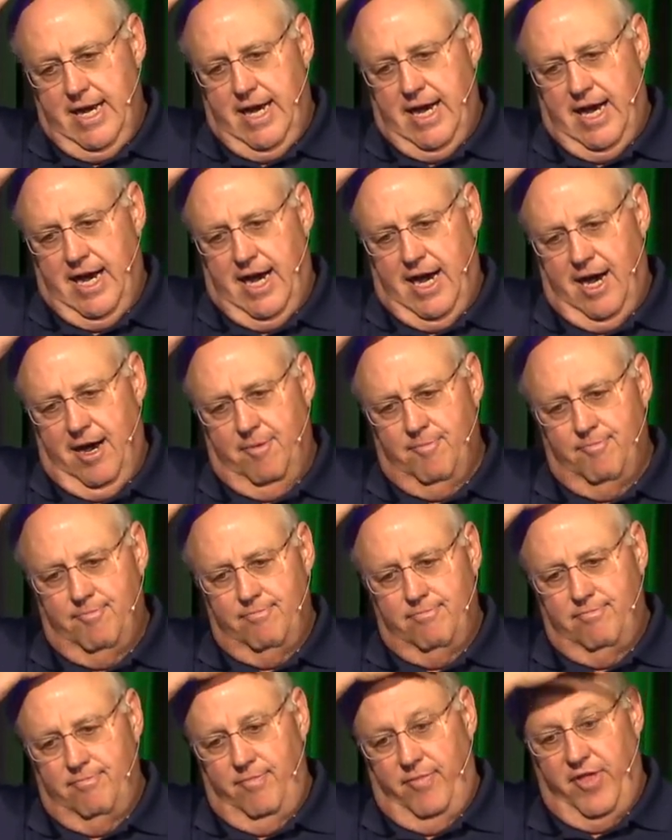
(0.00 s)
Um,
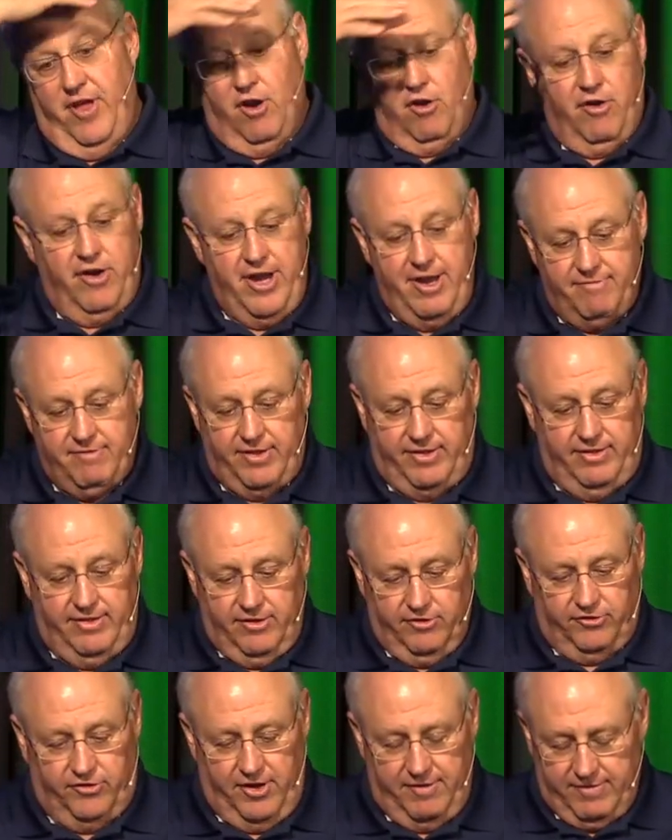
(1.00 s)
there are even
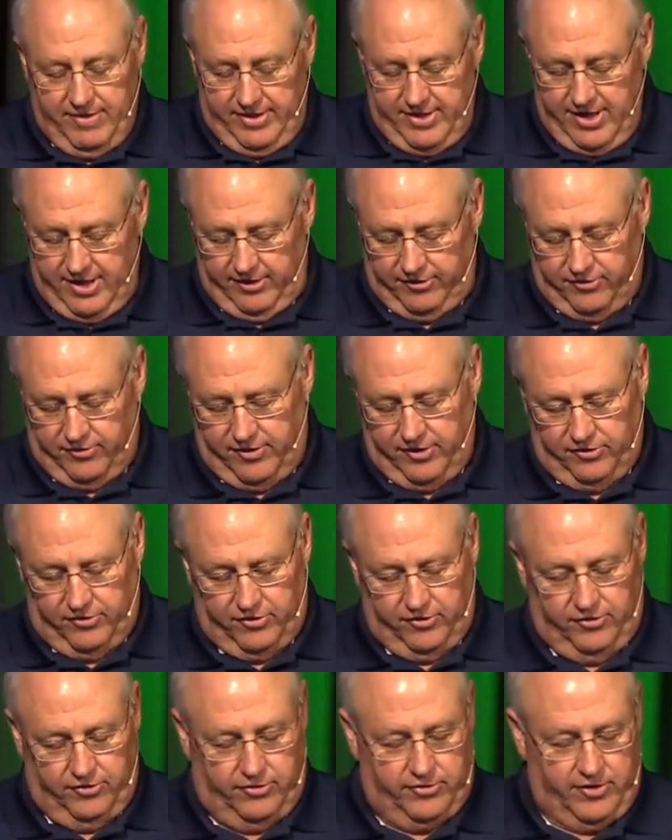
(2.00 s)
there's even this. This
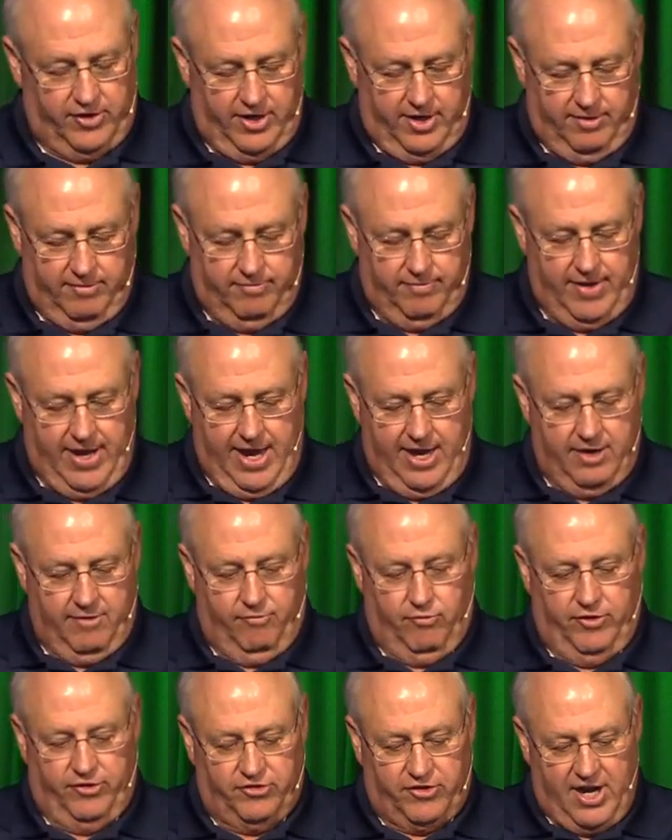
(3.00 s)
is uh, out
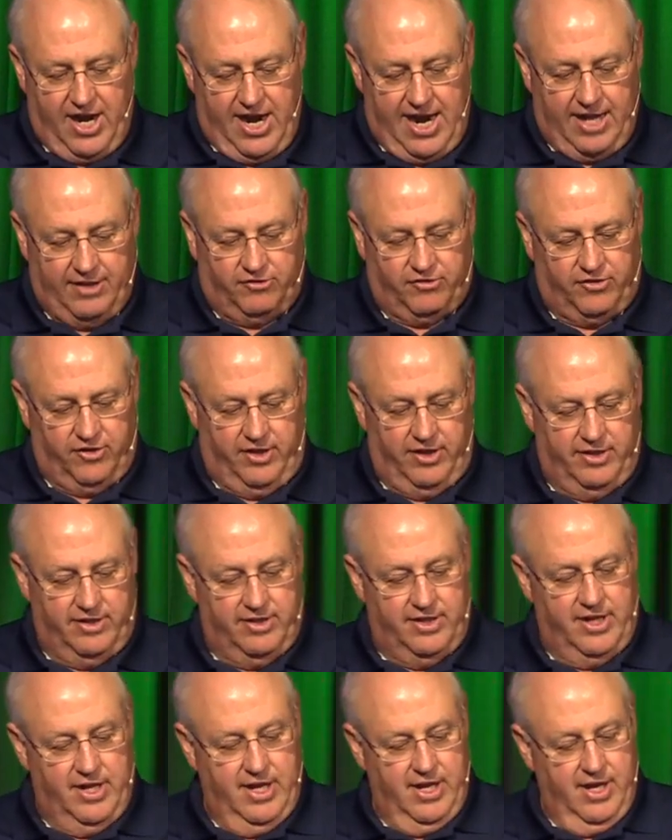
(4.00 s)
of Wisconsin.